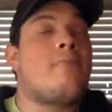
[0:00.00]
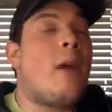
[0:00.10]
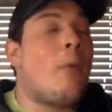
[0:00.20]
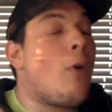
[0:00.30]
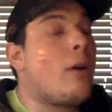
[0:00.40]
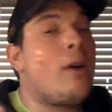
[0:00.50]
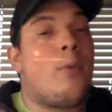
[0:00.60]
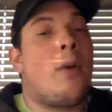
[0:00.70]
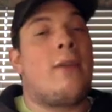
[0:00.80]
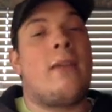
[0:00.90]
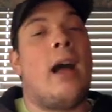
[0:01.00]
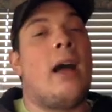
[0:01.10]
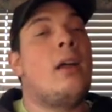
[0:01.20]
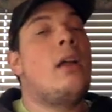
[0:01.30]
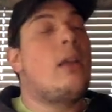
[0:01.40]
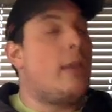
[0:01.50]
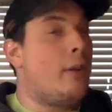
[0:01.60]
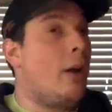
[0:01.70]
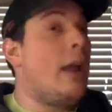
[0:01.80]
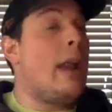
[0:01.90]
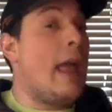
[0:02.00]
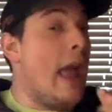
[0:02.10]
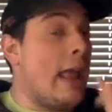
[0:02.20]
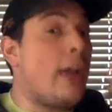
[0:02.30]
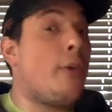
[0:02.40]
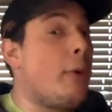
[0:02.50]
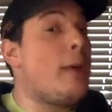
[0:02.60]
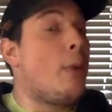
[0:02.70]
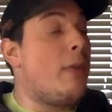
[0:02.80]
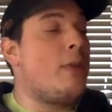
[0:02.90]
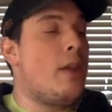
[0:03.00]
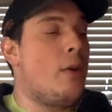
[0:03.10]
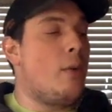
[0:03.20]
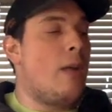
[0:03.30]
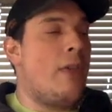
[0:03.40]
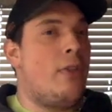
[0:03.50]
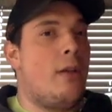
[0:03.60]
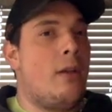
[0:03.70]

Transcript: I'm working with what I've got. And I agree with you that